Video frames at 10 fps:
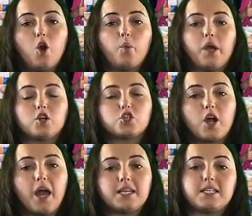We are
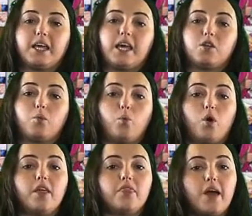trying to get
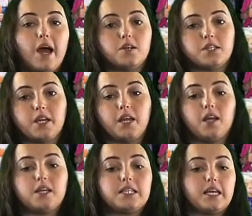1,000
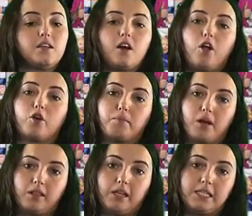$10
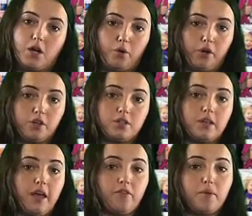monthly donors
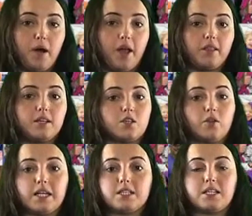every month. So
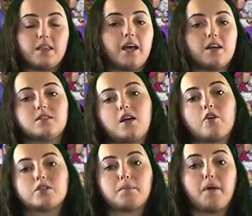that's
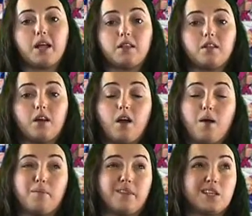$10,000 a month
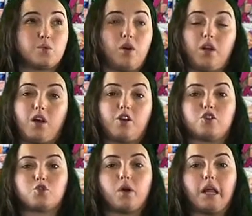um, that's what
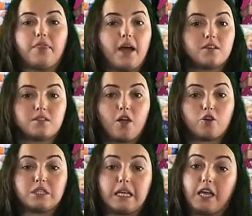
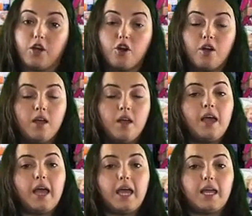$120,000 a year
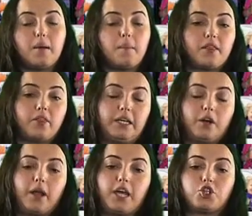in monthly
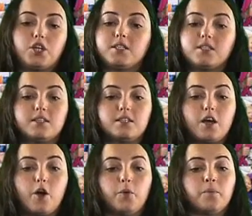donations.
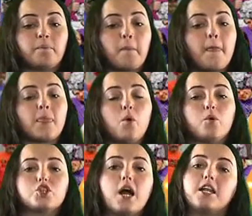So
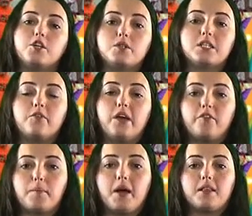we're trying to do stuff
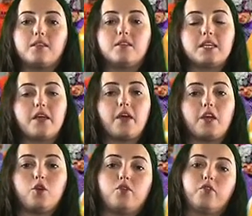every month to say
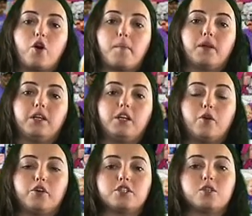thank you for our monthly
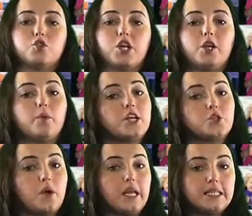donors. Wow. So January
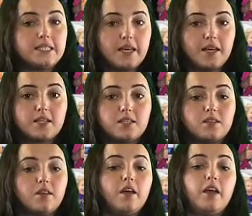26th,
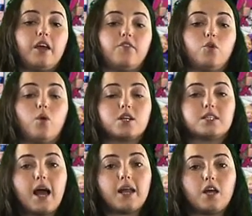if you are
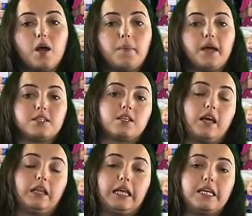signed up as
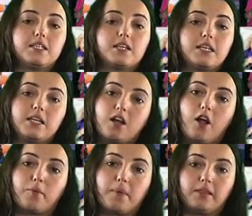at least a $10
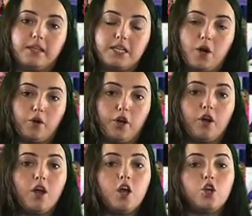monthly
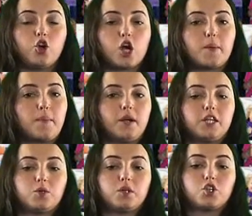donor, you're going to be put
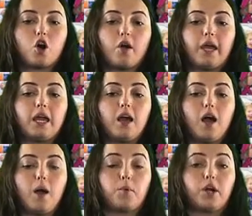into a drawing.
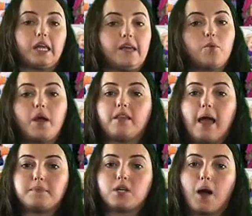Um, we're going to give away a
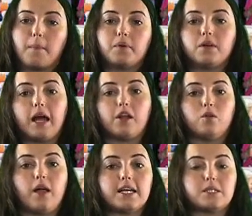laptop. I know
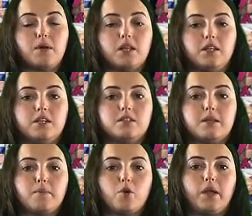last month in
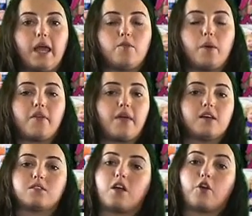December we gave away a
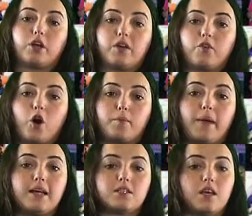$1,000 gift card
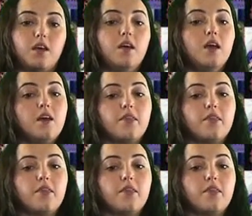basket.